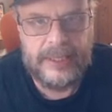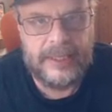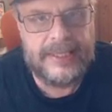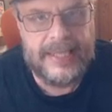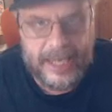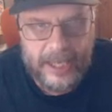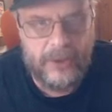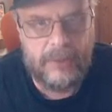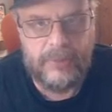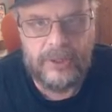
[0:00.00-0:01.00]

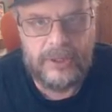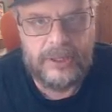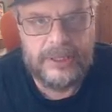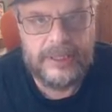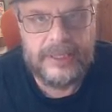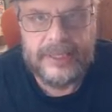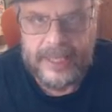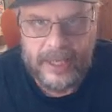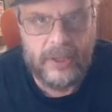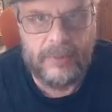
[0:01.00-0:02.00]
Terrible,
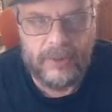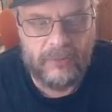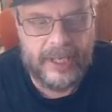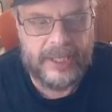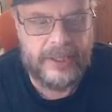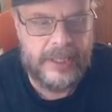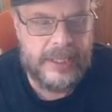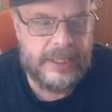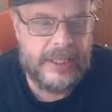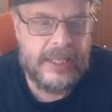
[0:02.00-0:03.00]
terrible record.
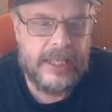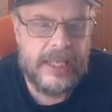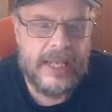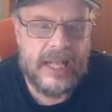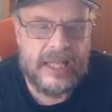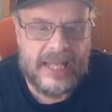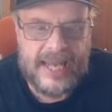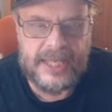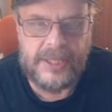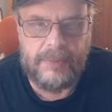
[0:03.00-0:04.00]

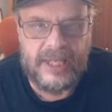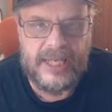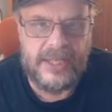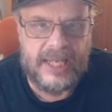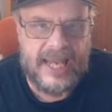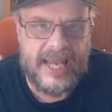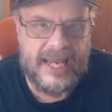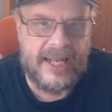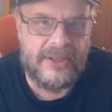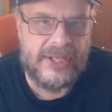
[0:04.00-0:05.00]
Last place in the
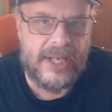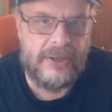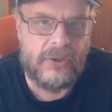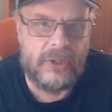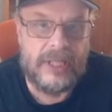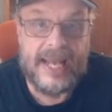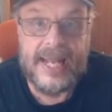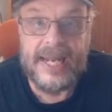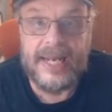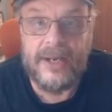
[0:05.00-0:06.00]
AL Central,
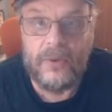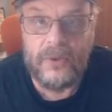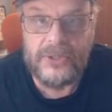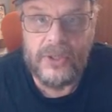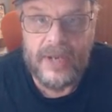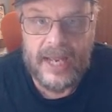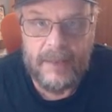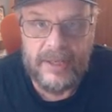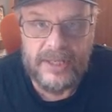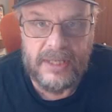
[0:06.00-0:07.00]
and it also
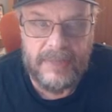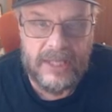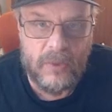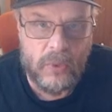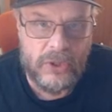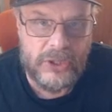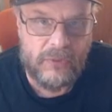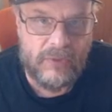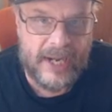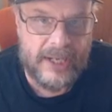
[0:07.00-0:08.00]
happens to be the worst
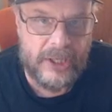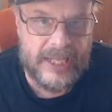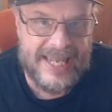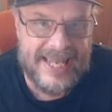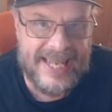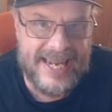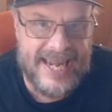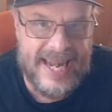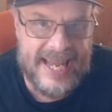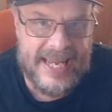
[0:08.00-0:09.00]
record
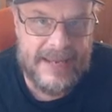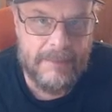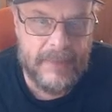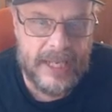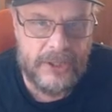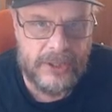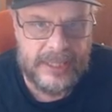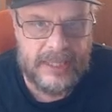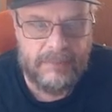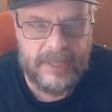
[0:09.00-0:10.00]
in Major
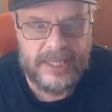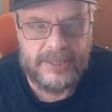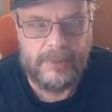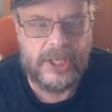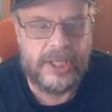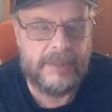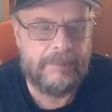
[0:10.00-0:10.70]
League Baseball.